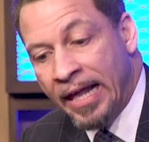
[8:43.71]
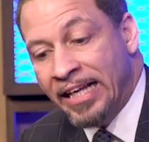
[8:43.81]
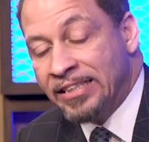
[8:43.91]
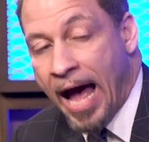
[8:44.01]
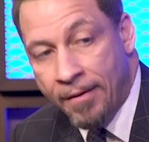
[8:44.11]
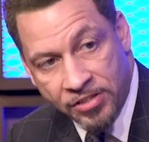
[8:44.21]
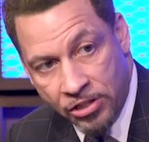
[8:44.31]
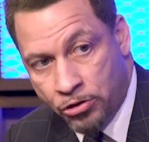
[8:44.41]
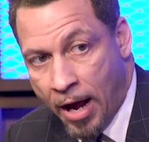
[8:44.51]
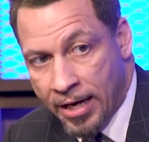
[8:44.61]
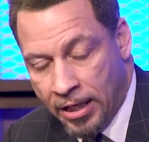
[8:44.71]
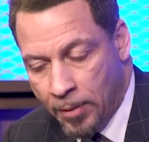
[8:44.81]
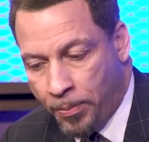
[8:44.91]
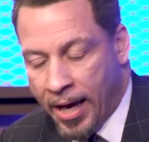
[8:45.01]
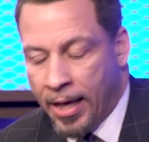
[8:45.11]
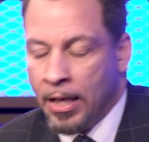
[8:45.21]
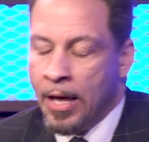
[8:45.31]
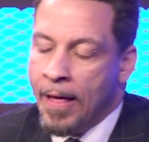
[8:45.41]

He's obviously trying to get paid.